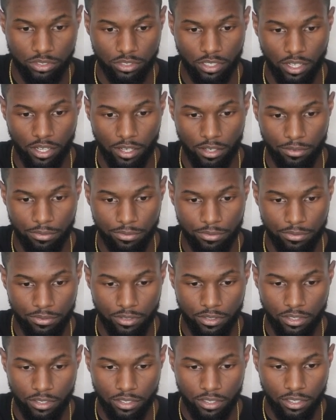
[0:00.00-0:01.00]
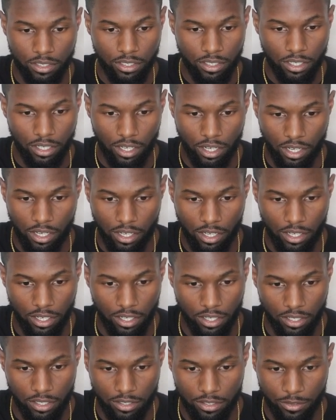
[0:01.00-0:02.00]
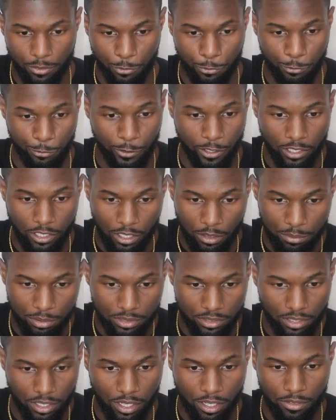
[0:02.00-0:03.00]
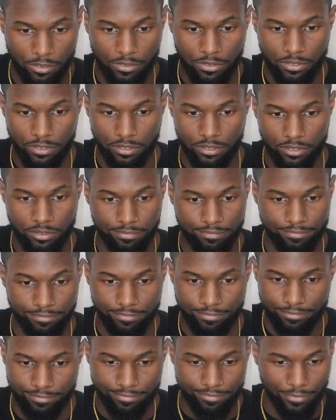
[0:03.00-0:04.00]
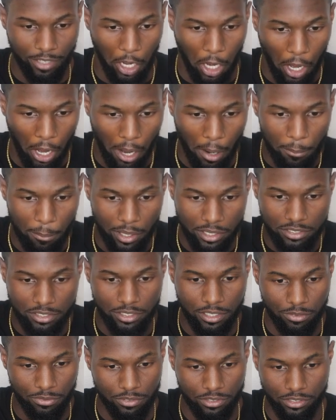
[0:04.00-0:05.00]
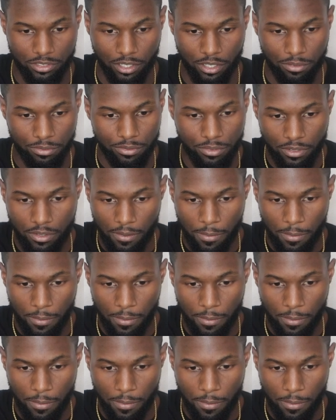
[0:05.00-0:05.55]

stuff, fill up stuff, a bunch of different stuff.